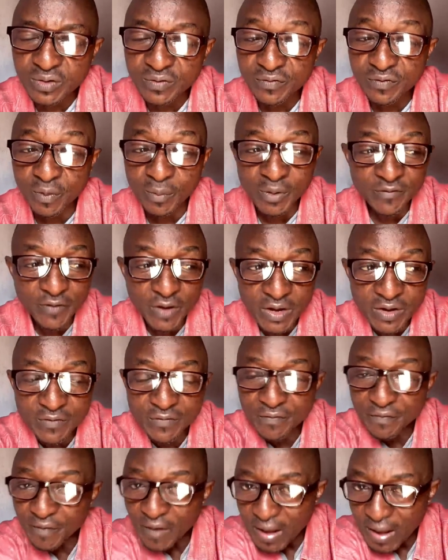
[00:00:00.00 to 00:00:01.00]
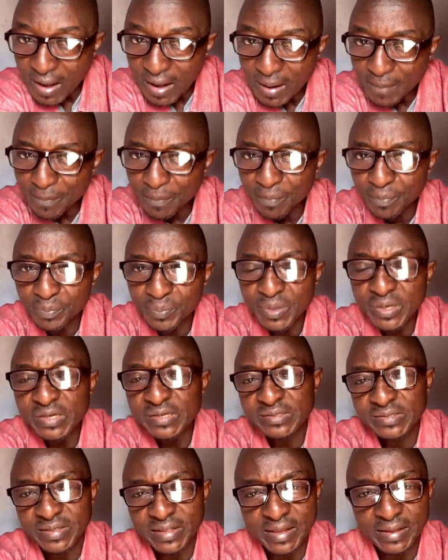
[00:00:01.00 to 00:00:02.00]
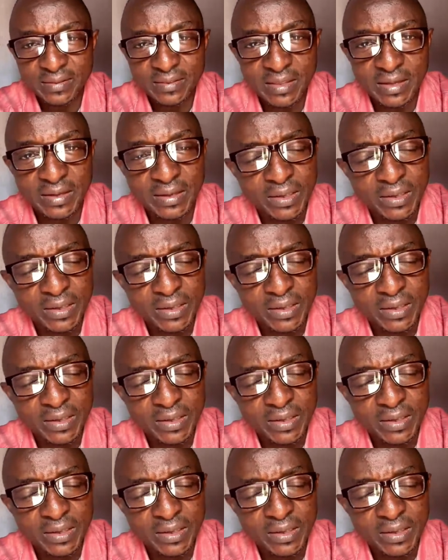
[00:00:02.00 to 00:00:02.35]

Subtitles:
from a very far place like that.